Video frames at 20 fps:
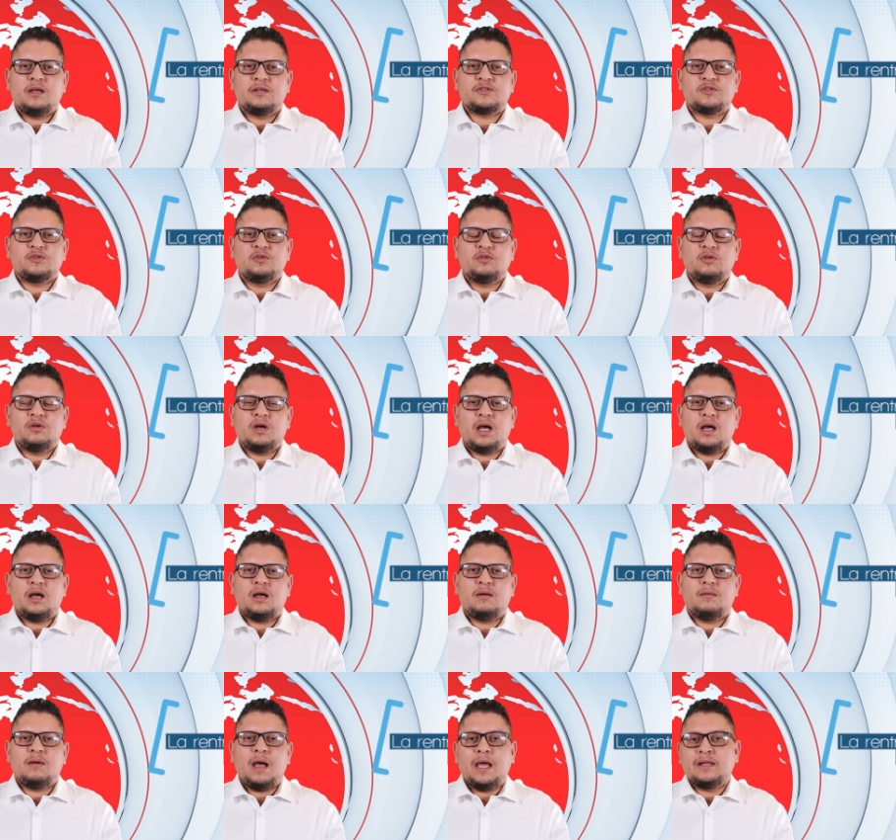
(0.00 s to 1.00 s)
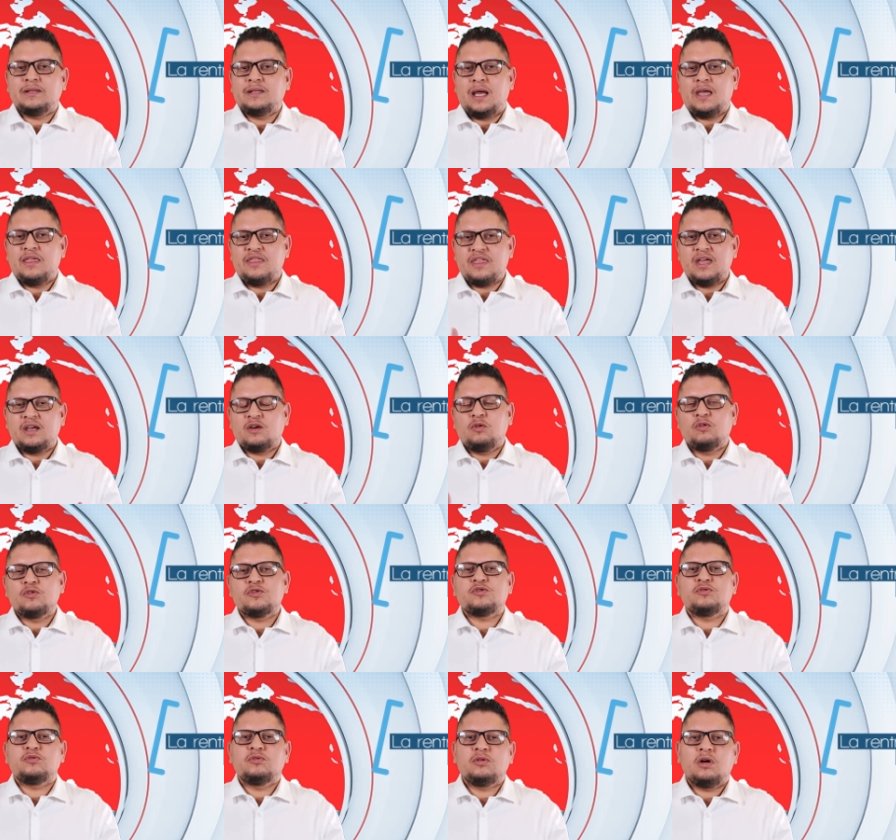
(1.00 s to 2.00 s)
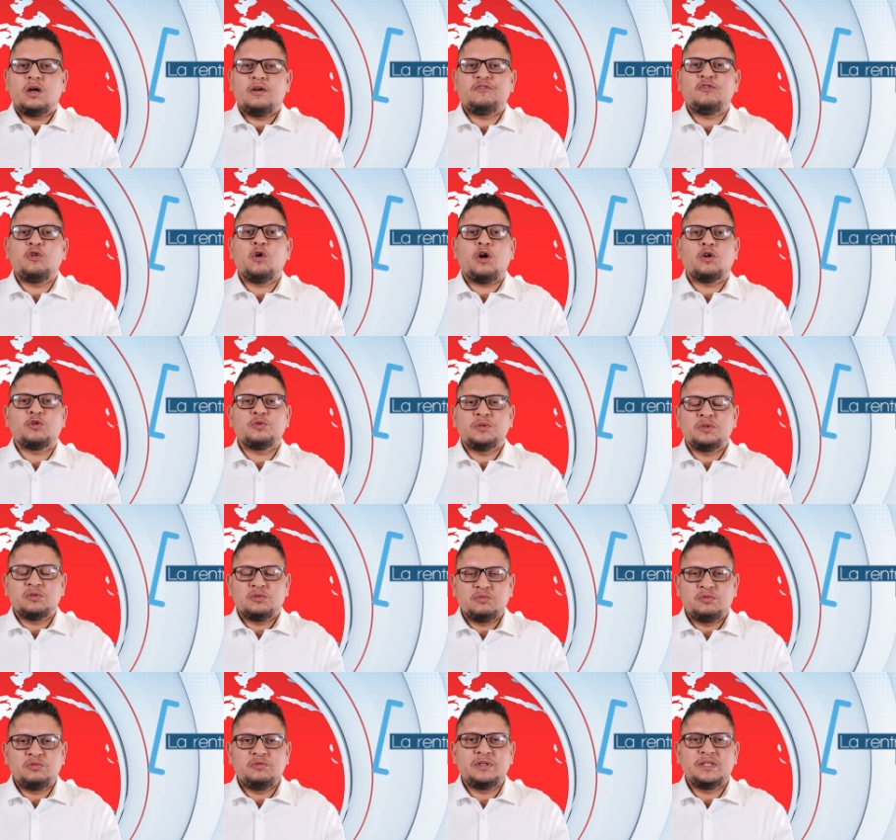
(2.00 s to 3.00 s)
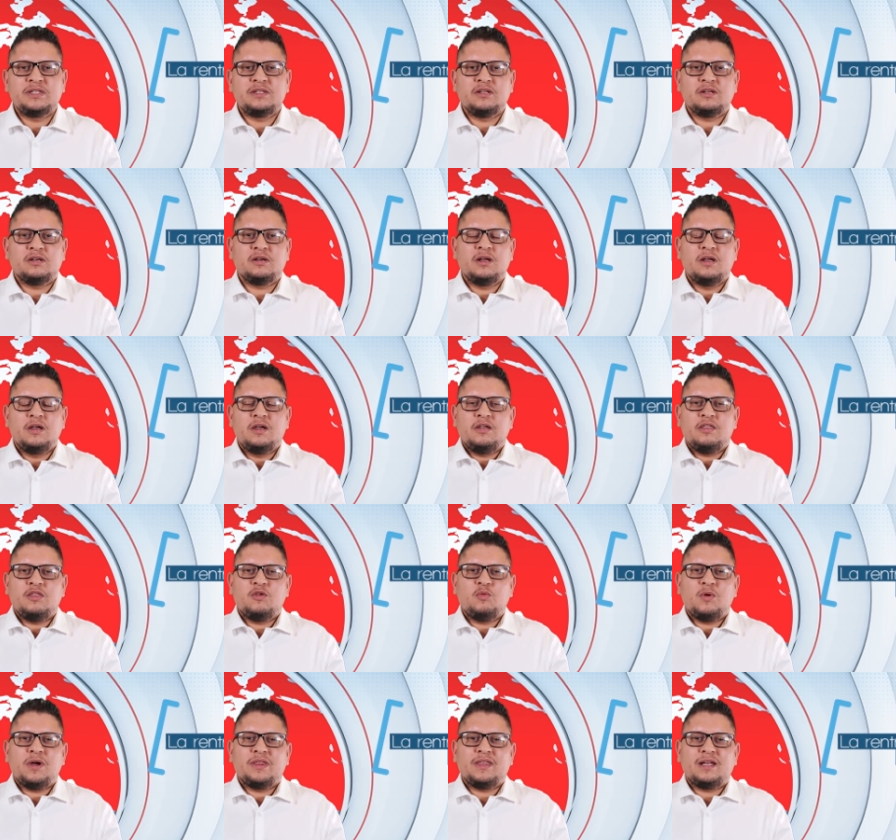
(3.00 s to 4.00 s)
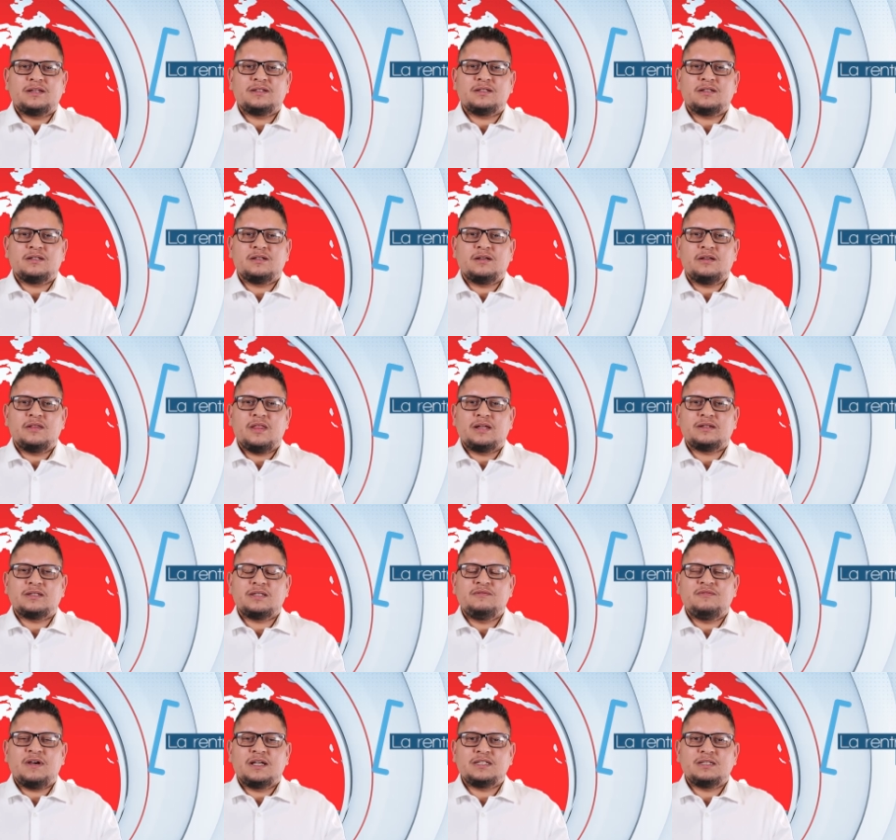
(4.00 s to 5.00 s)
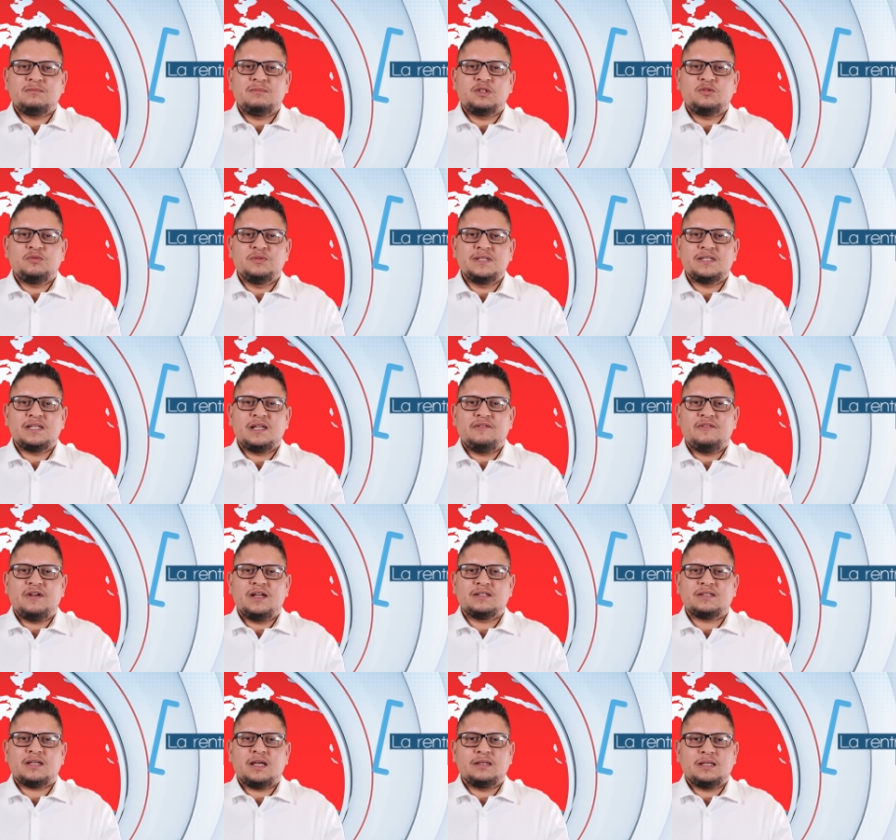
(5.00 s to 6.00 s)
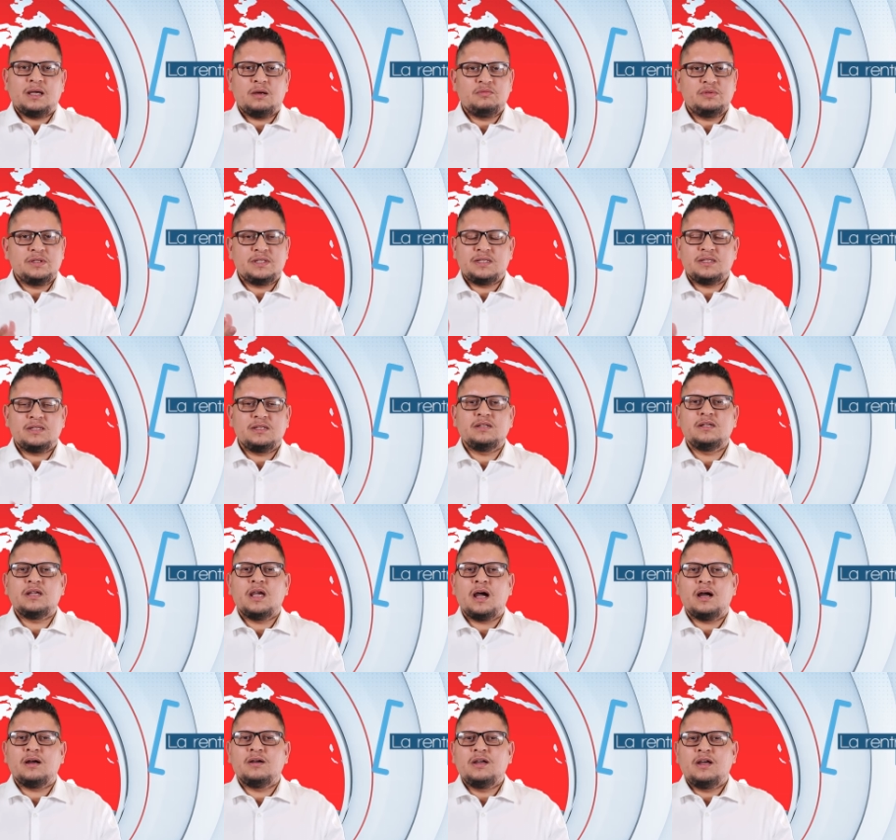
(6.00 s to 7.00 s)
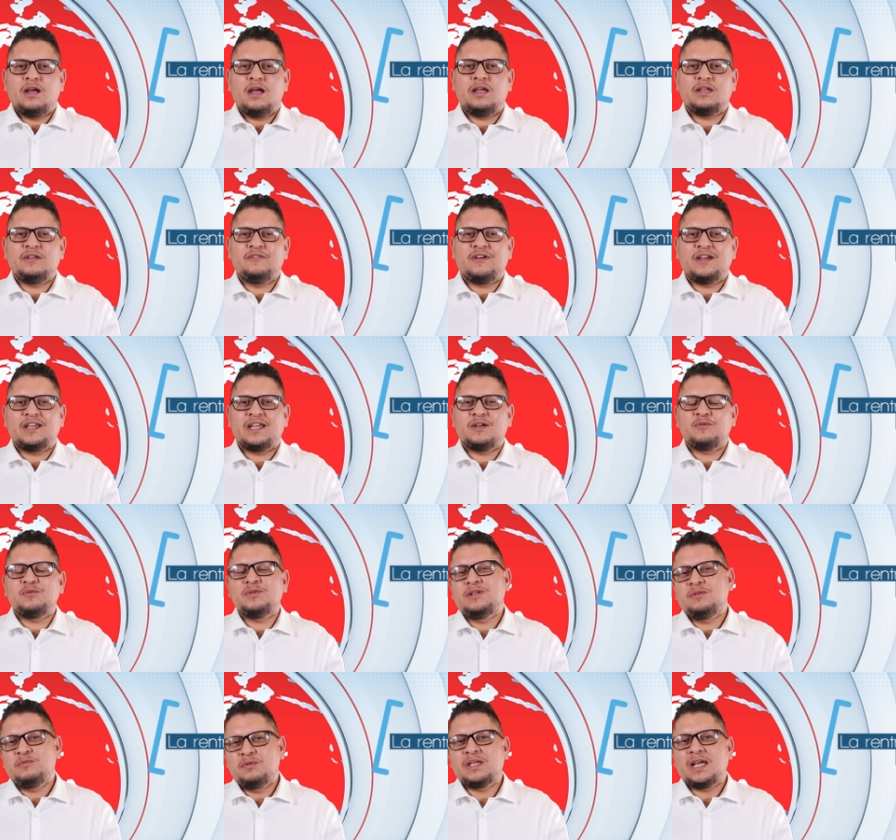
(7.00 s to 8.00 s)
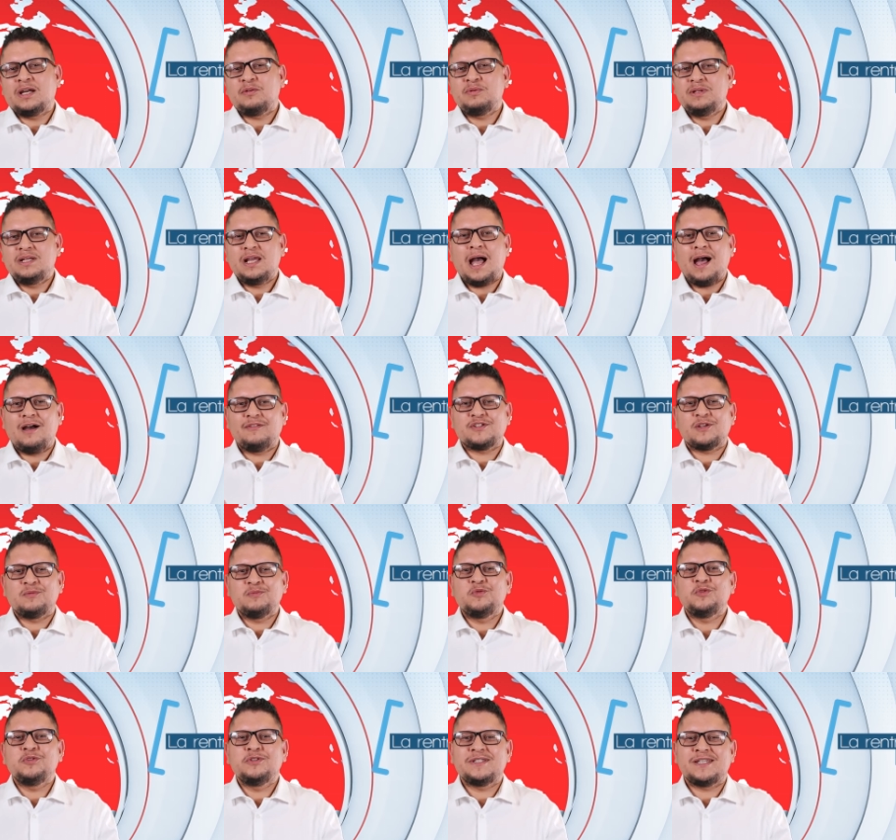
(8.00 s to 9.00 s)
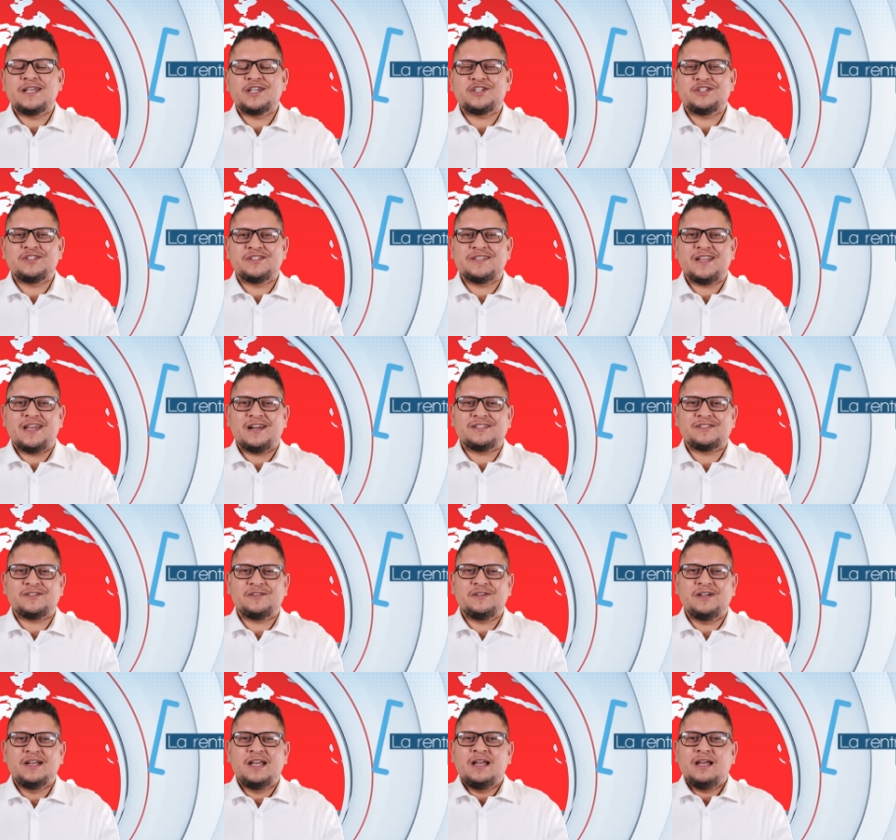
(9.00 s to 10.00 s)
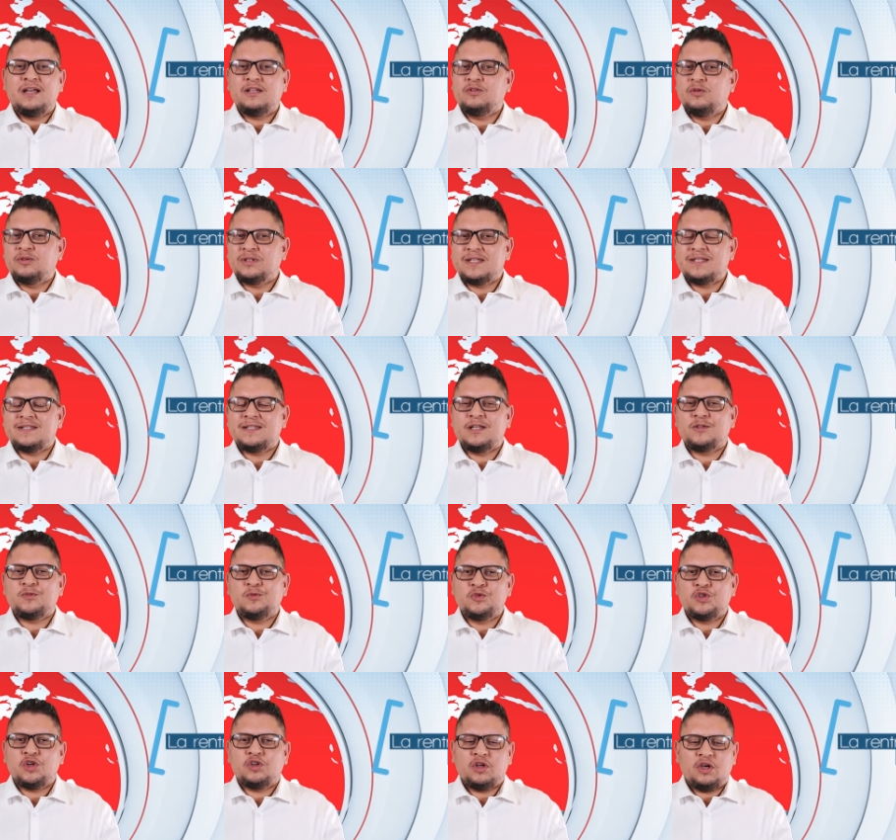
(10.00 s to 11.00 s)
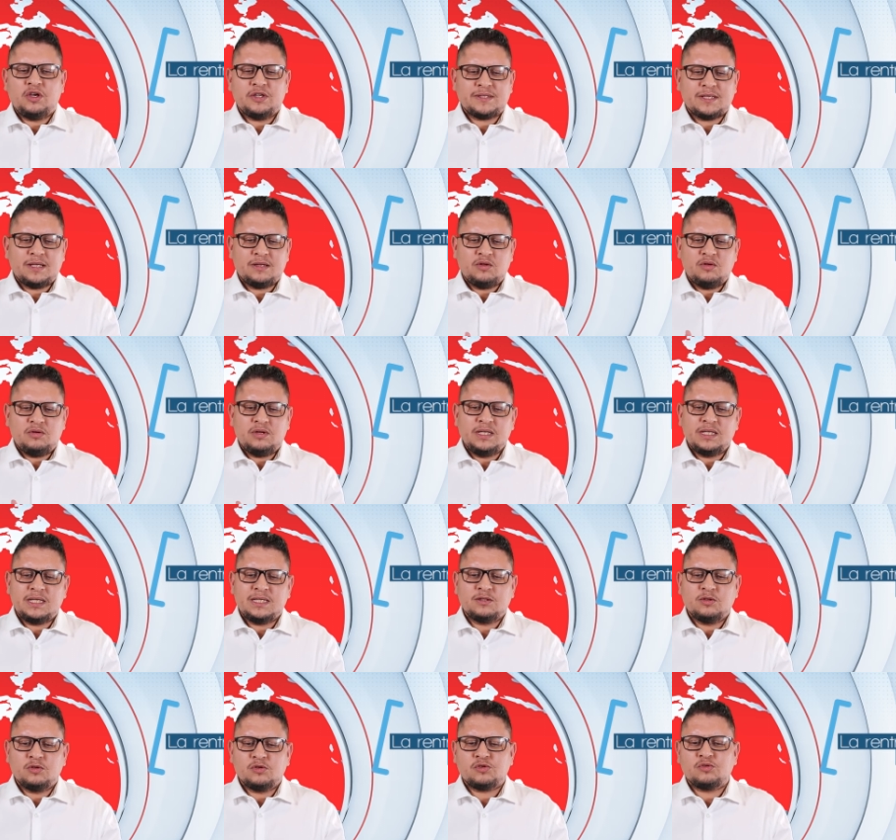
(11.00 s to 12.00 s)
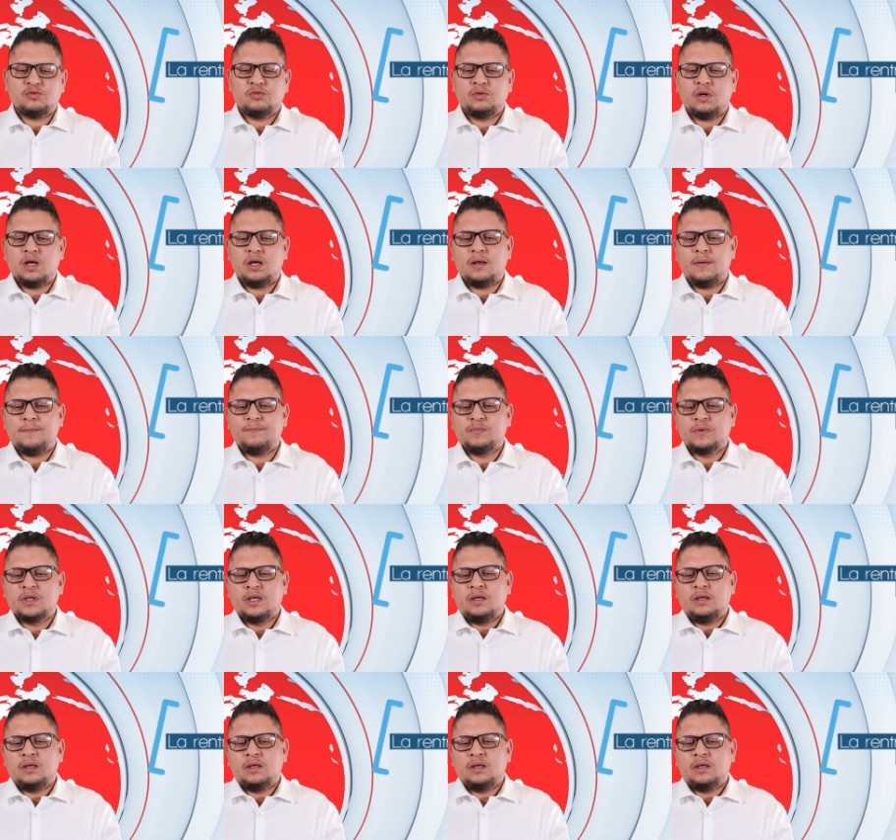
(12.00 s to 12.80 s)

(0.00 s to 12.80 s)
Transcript: so and I thank also Florent Guillon, who is the the one that that invited me me to this event and I will see uh, if I can really, we can really have some good sessions there. So don't hesitate to join us. And the link is also um,